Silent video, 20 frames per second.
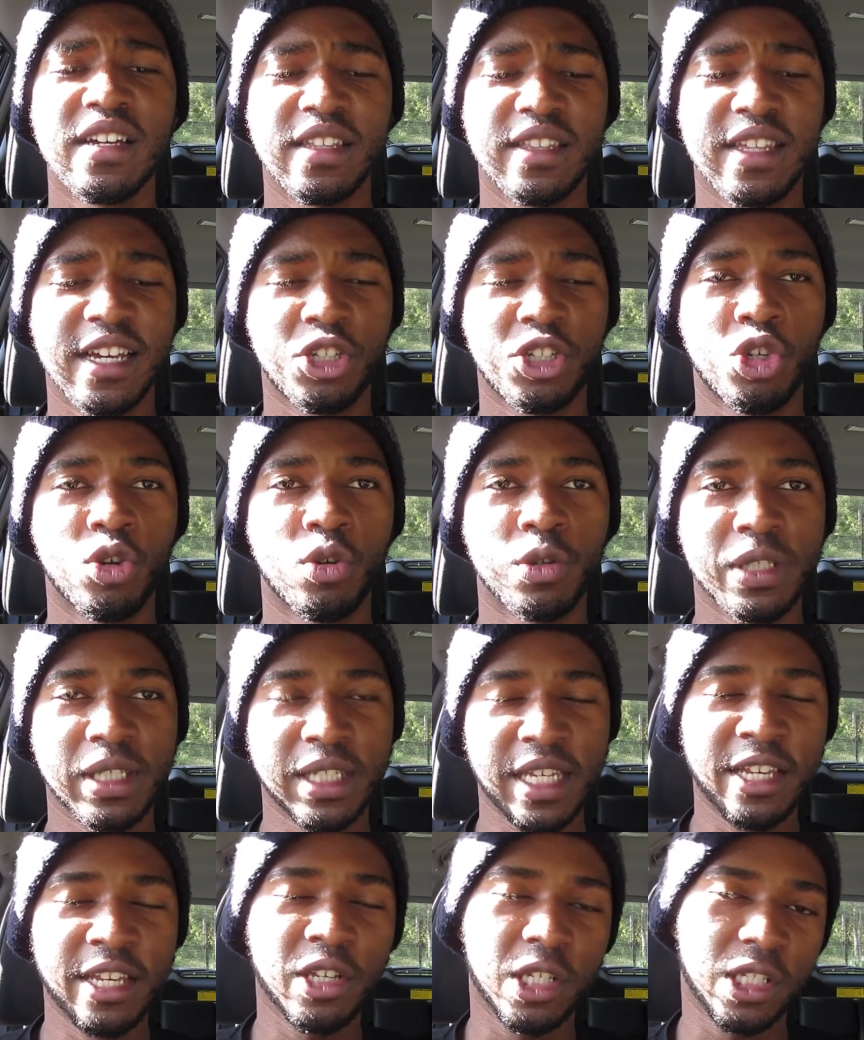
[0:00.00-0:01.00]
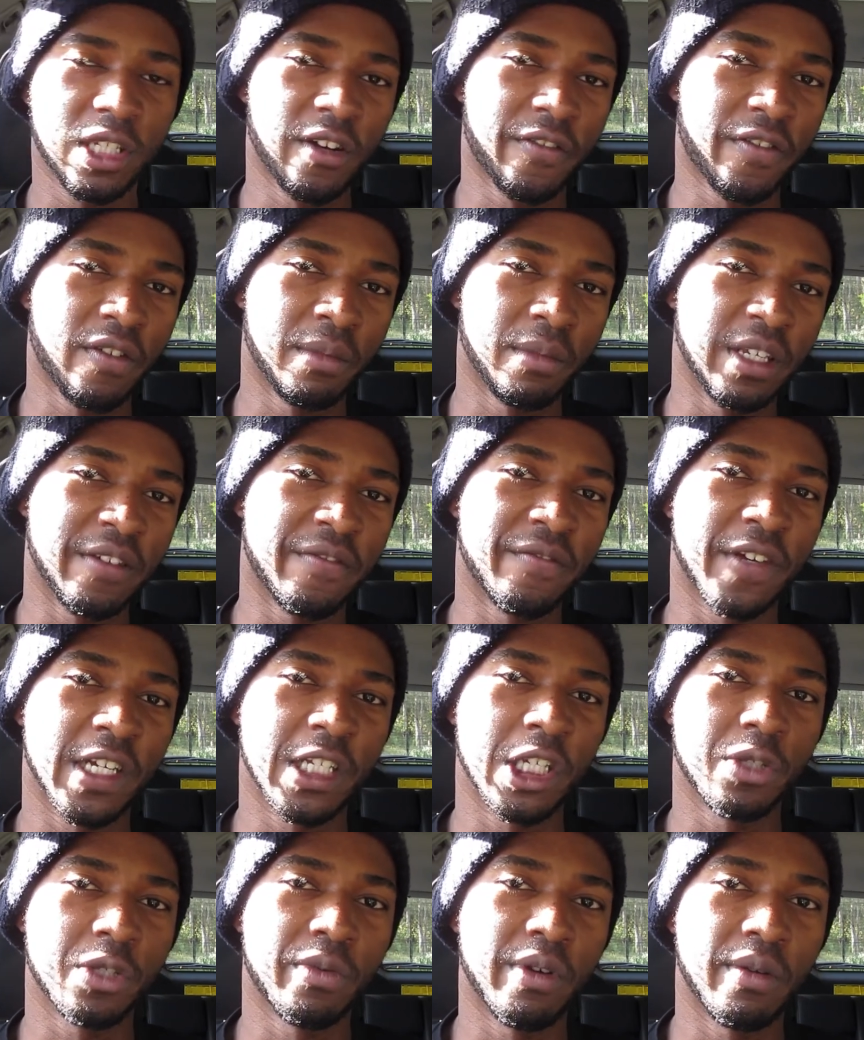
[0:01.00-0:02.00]
that you're seeing yourself from a different
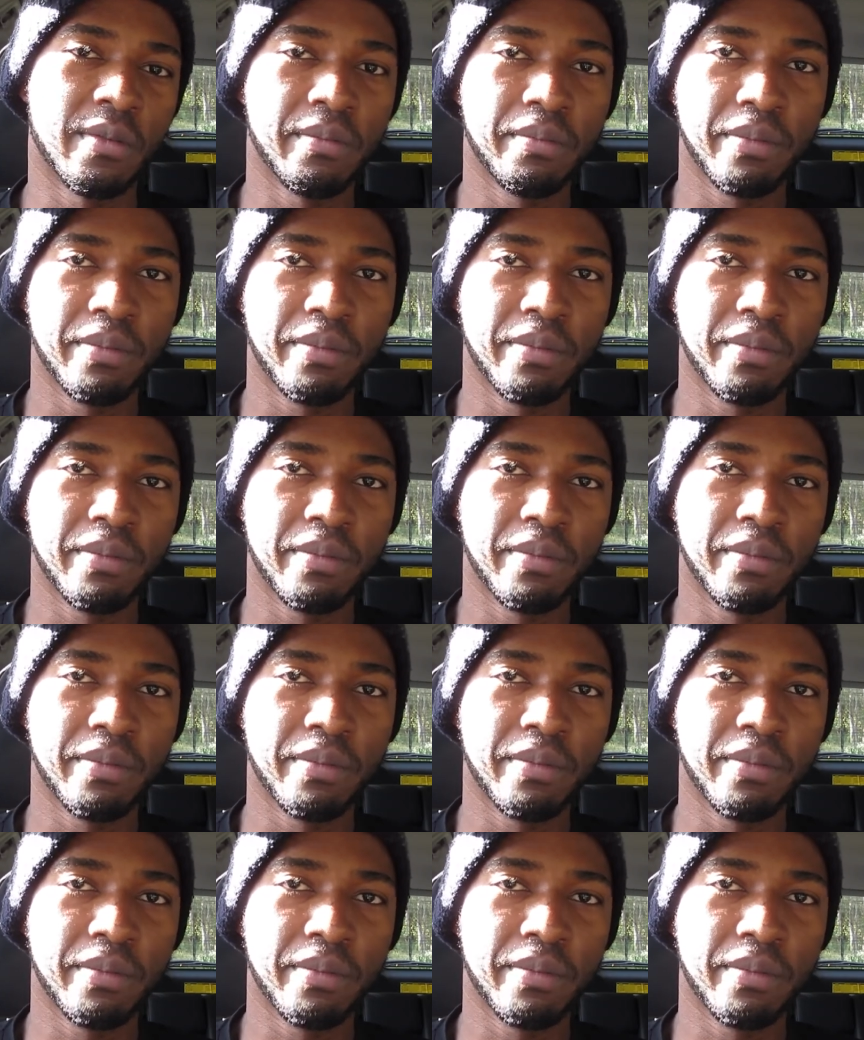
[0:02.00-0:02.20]
vantage point,